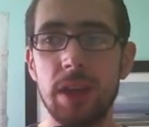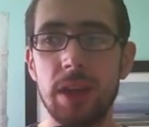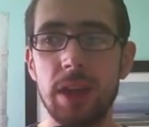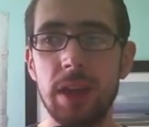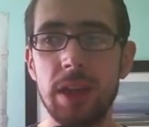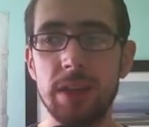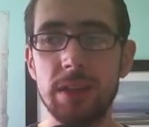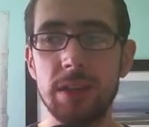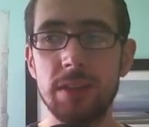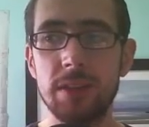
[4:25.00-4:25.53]

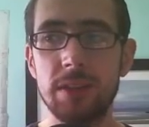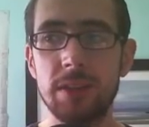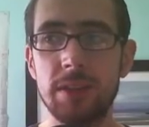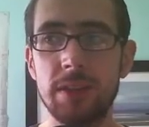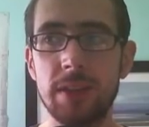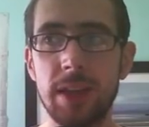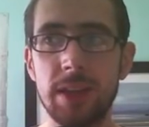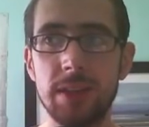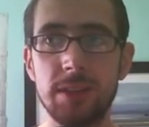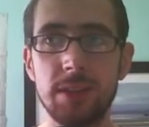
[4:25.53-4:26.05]
It
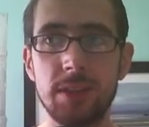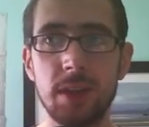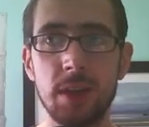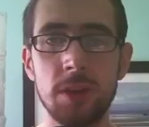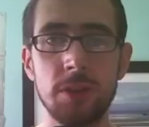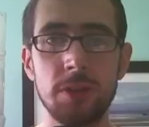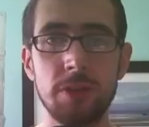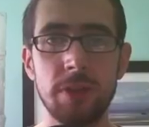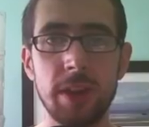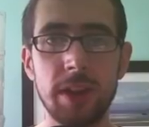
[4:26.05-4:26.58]
tends to
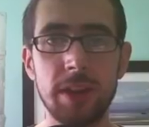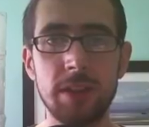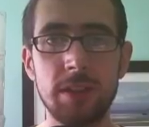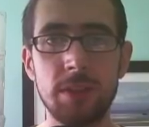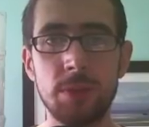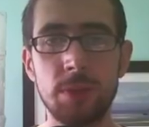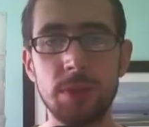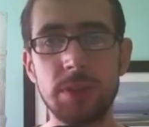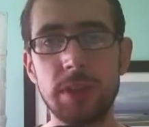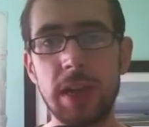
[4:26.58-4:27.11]
go directly
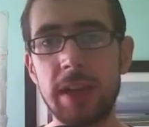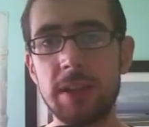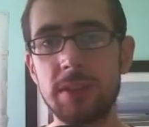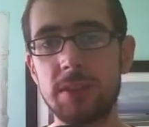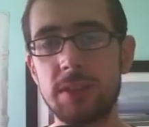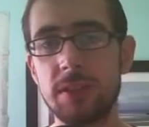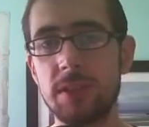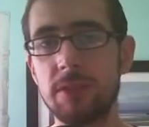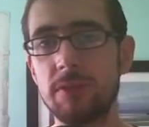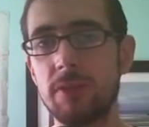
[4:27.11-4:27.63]
towards
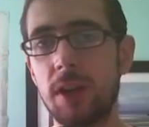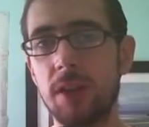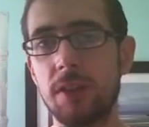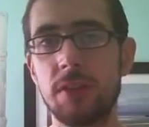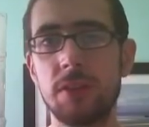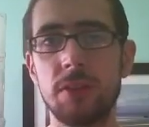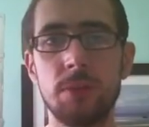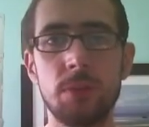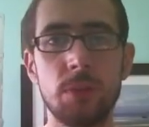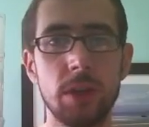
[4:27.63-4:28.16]
ALSA
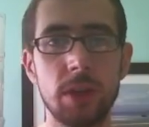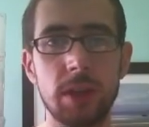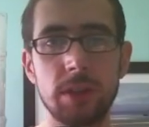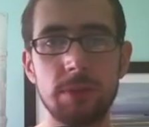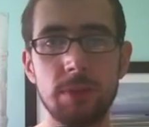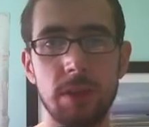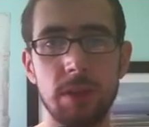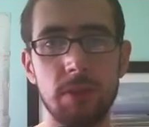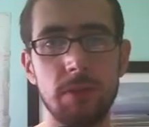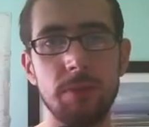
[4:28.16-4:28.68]
rather than work
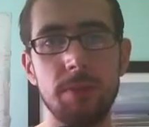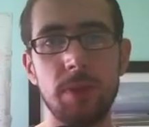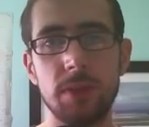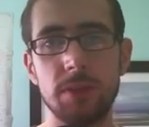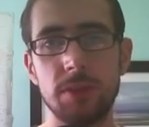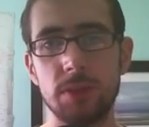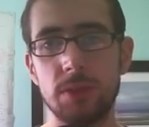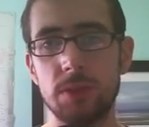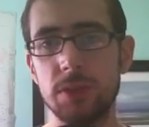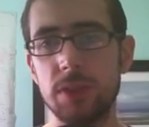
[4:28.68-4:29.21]
its way through
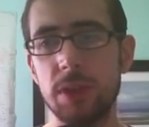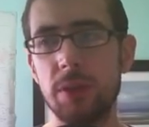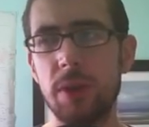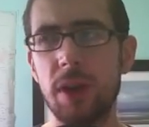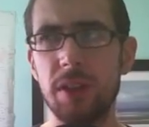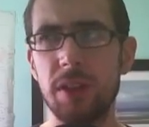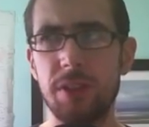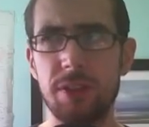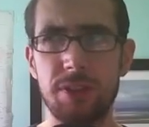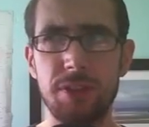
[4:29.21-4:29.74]
Pulse Audio,
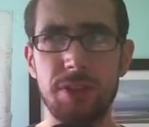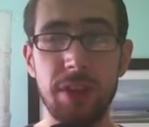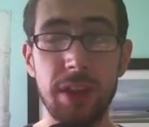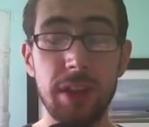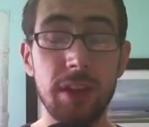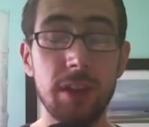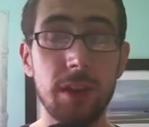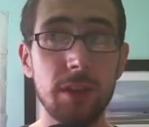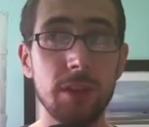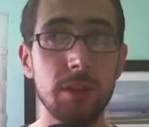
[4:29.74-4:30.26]
I
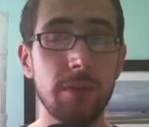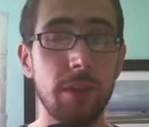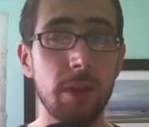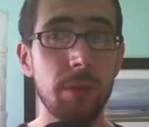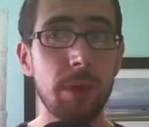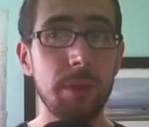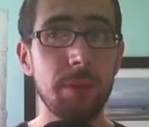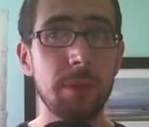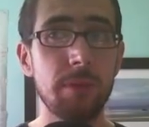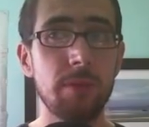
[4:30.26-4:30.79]
think. I could very
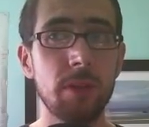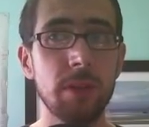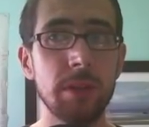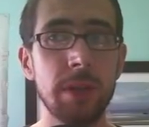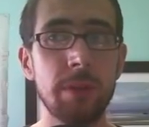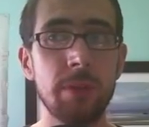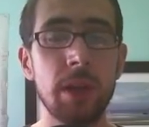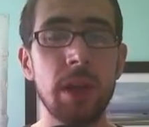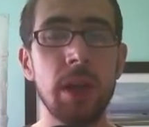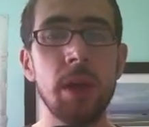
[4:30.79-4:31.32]
well be wrong on
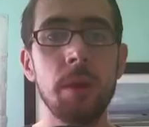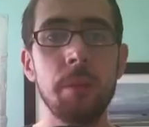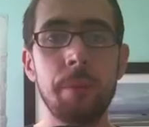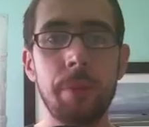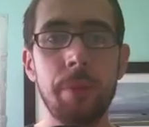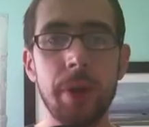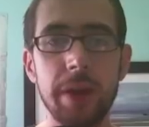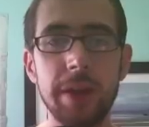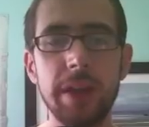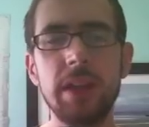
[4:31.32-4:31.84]
that one.
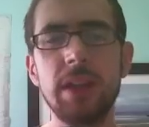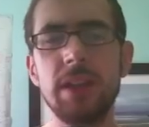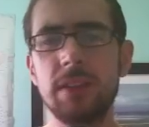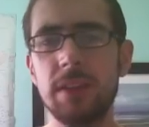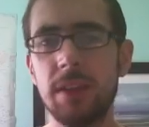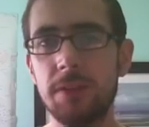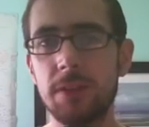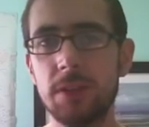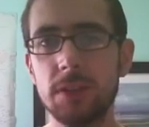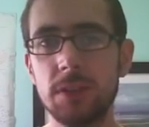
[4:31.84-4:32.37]
But it is
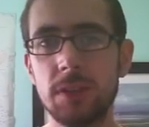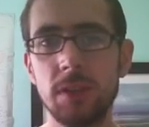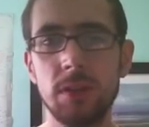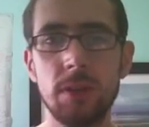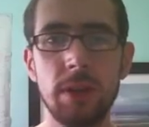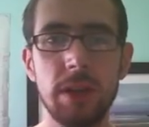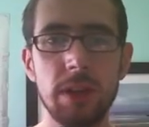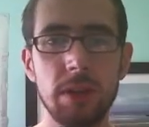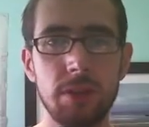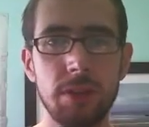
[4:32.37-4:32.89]
difficult to do
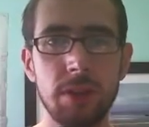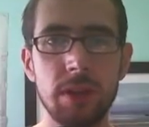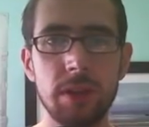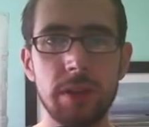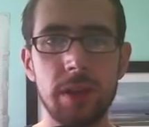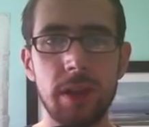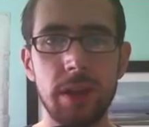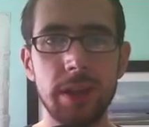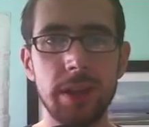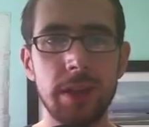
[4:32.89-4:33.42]
little
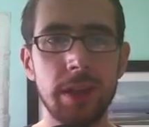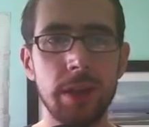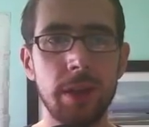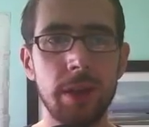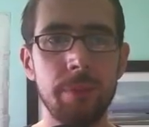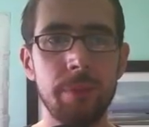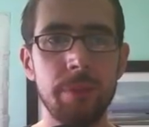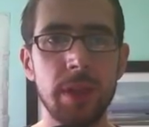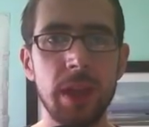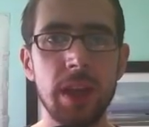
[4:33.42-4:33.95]
things like
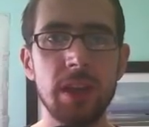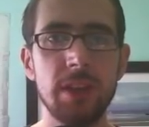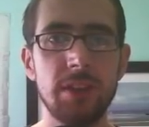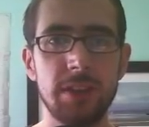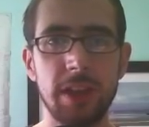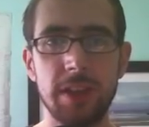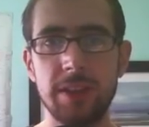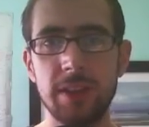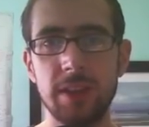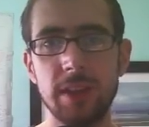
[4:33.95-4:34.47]

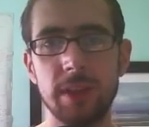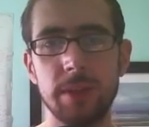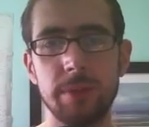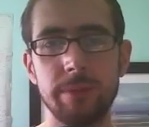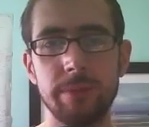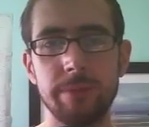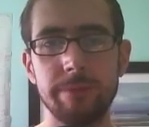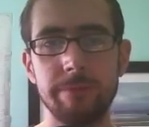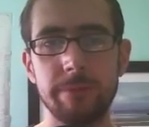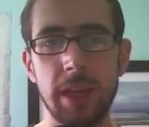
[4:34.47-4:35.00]
setting
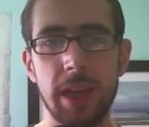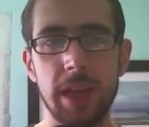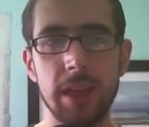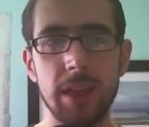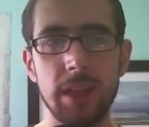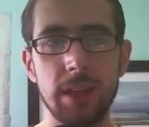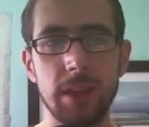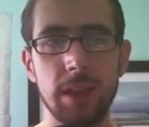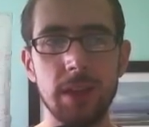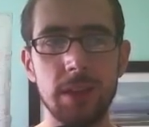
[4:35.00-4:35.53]

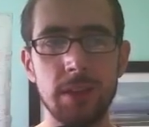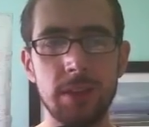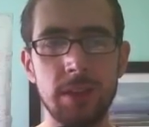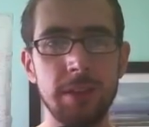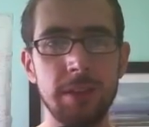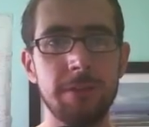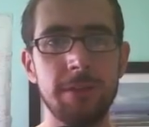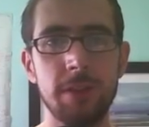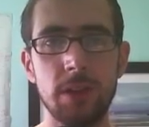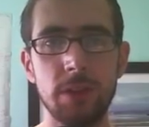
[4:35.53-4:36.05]
a
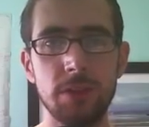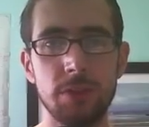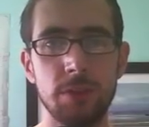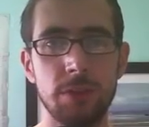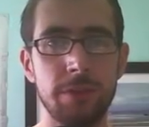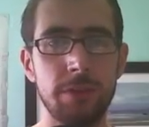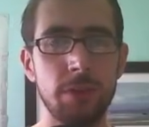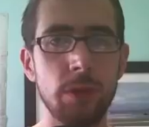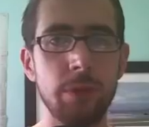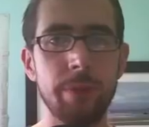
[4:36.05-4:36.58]
default
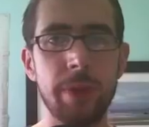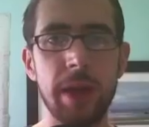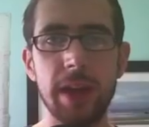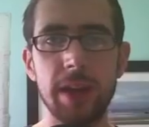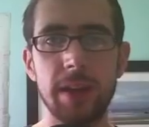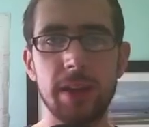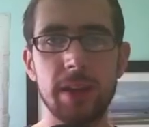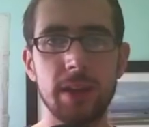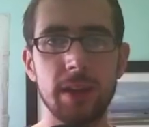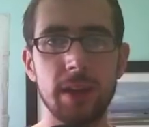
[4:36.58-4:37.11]
or
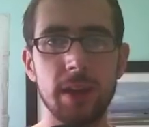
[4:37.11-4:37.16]
fallback